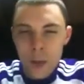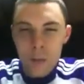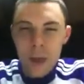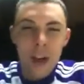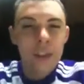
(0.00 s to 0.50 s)

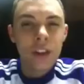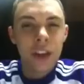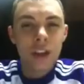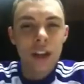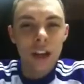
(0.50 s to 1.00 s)
But
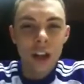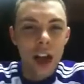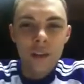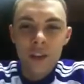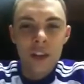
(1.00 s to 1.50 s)

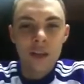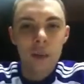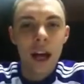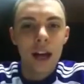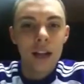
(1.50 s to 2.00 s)
everything's
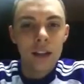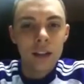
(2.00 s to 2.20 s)
black.